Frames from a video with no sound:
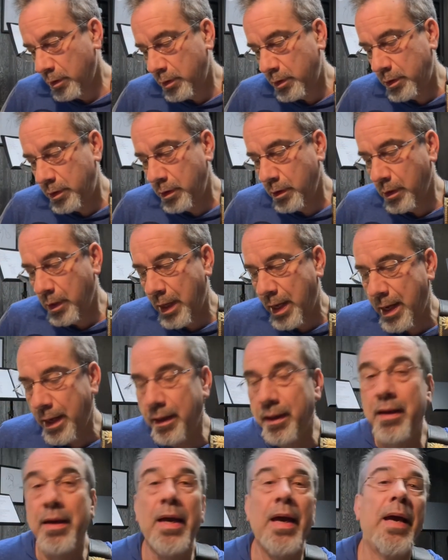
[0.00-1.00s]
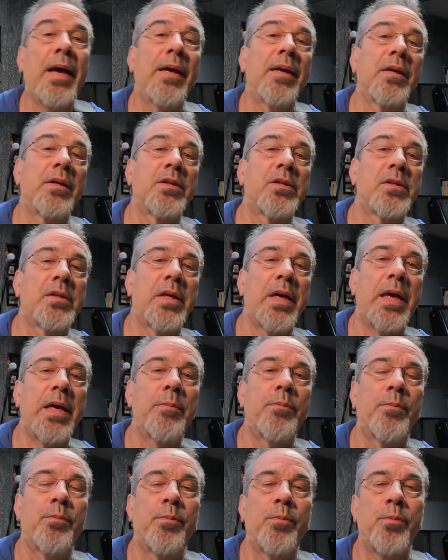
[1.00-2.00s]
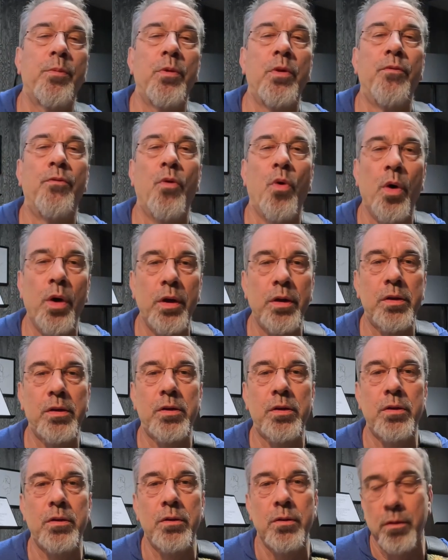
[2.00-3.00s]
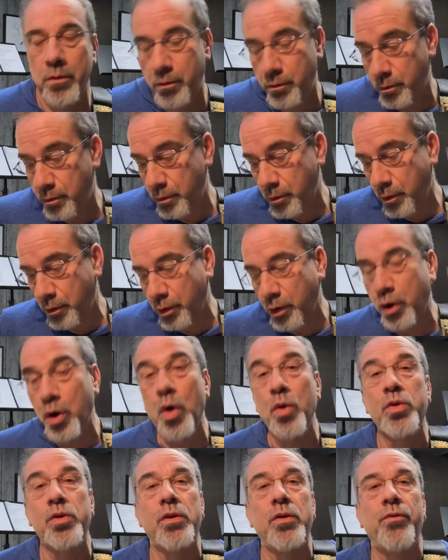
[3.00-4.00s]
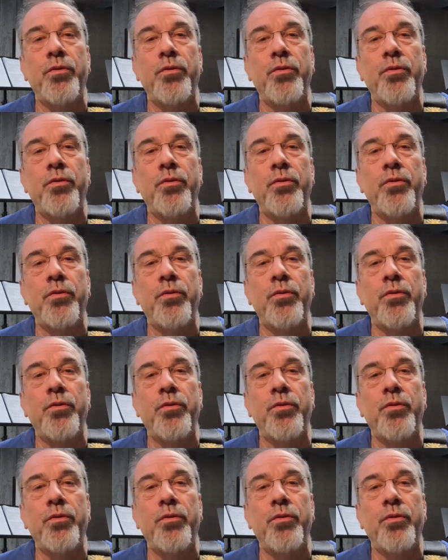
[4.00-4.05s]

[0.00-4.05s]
Still I can't escape the voice or the ghost of